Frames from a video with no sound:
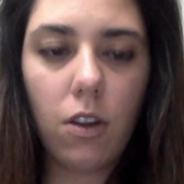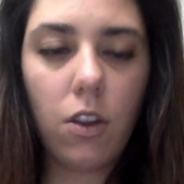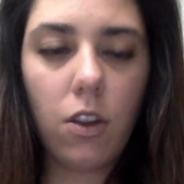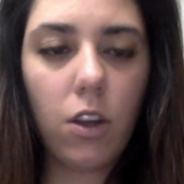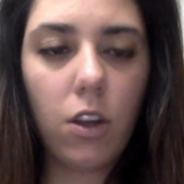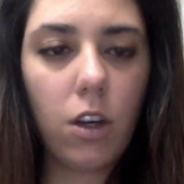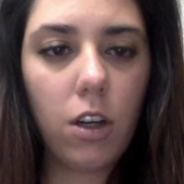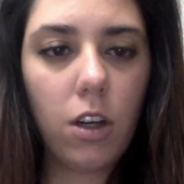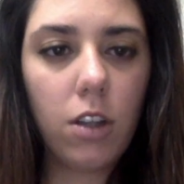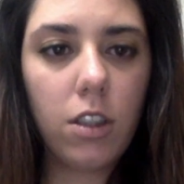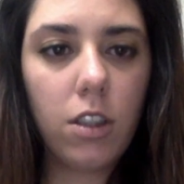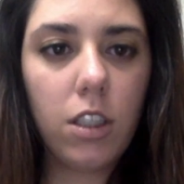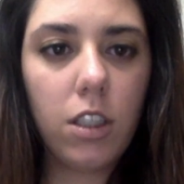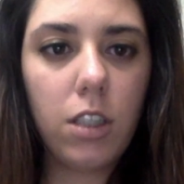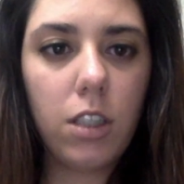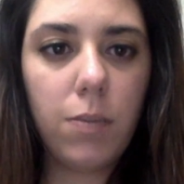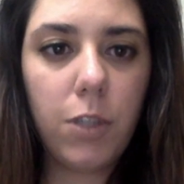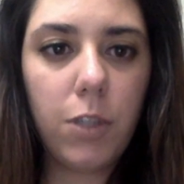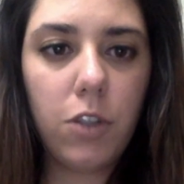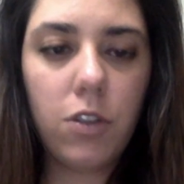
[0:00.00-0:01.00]
The
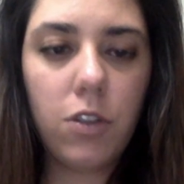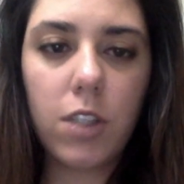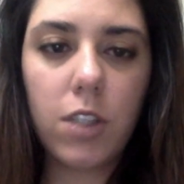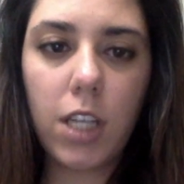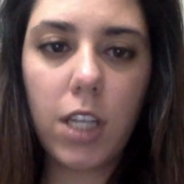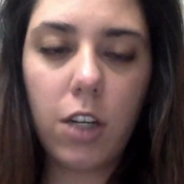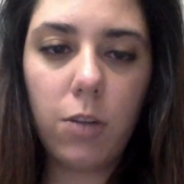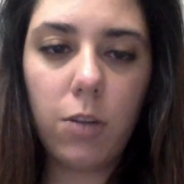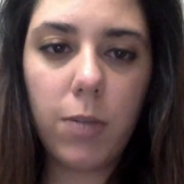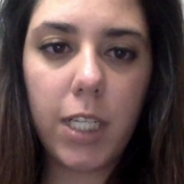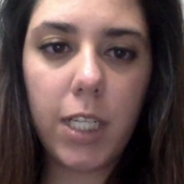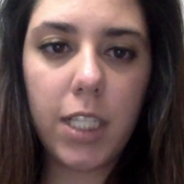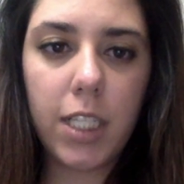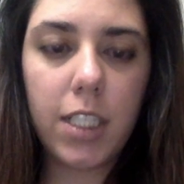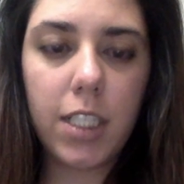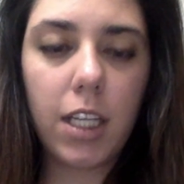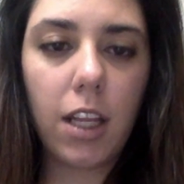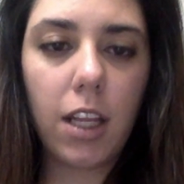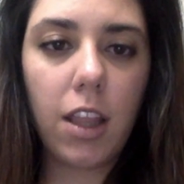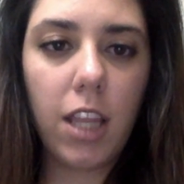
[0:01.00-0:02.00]
dispute settlement